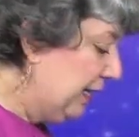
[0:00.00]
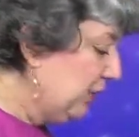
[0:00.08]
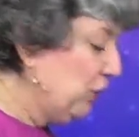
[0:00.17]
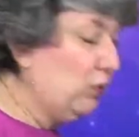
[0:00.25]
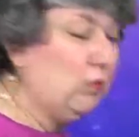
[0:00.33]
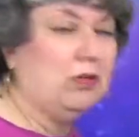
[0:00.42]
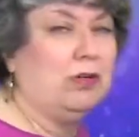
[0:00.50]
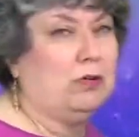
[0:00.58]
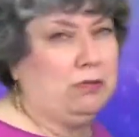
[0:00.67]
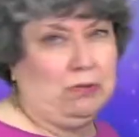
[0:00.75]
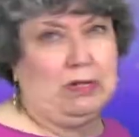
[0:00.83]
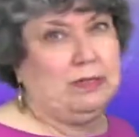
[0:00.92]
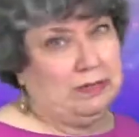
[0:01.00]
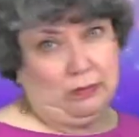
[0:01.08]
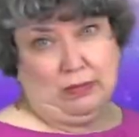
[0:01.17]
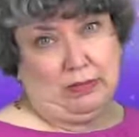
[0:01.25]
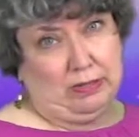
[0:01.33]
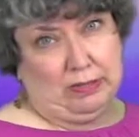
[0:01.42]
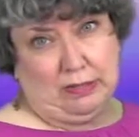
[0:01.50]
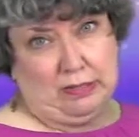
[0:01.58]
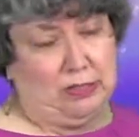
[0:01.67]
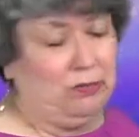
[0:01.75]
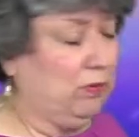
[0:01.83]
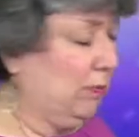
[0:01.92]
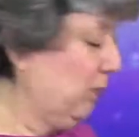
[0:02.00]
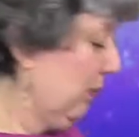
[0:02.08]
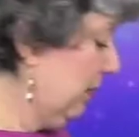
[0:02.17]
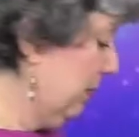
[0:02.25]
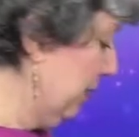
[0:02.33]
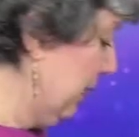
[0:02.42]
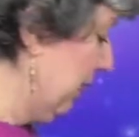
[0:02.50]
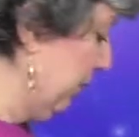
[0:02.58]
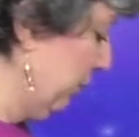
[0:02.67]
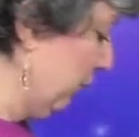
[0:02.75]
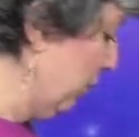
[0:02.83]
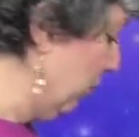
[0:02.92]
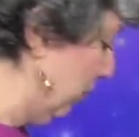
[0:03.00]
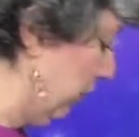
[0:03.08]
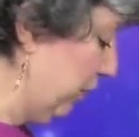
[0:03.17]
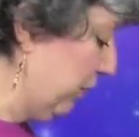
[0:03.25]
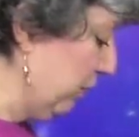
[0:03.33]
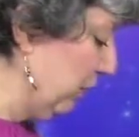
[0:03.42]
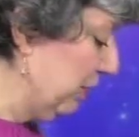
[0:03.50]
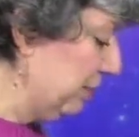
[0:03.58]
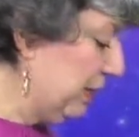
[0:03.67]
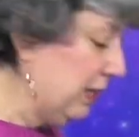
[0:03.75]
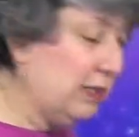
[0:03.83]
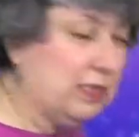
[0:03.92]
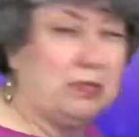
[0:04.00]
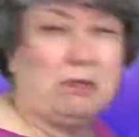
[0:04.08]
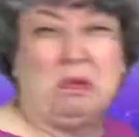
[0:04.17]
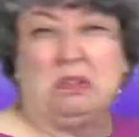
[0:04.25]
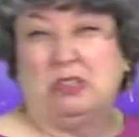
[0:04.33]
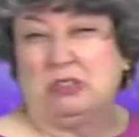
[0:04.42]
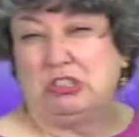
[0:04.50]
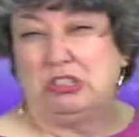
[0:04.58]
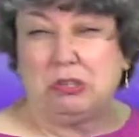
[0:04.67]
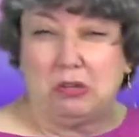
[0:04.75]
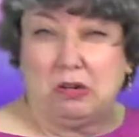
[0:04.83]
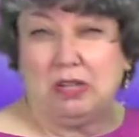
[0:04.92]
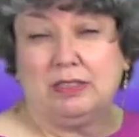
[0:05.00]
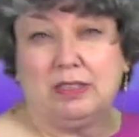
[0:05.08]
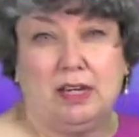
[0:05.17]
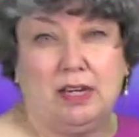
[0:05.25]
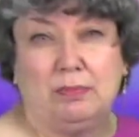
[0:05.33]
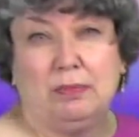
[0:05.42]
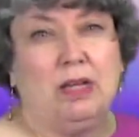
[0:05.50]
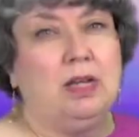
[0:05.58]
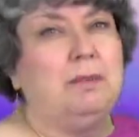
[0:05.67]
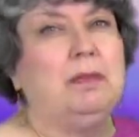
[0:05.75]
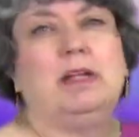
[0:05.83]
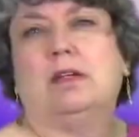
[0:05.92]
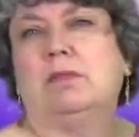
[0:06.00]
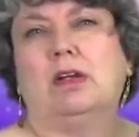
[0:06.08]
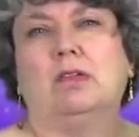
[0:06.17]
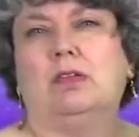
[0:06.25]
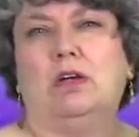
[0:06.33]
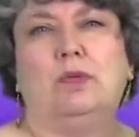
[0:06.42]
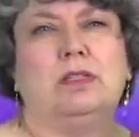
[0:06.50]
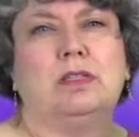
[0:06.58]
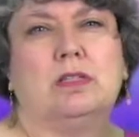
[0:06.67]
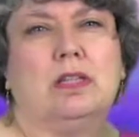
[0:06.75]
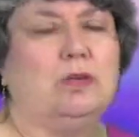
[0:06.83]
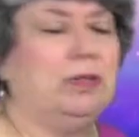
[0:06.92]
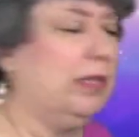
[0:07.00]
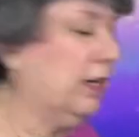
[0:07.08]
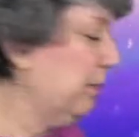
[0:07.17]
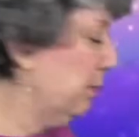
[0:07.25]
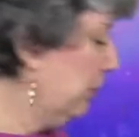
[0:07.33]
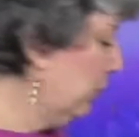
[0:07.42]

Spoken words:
Now, you could go crazy with onions. You could put them in for a good 30 minutes, throw a little sugar on top, make them go low and slow, and they get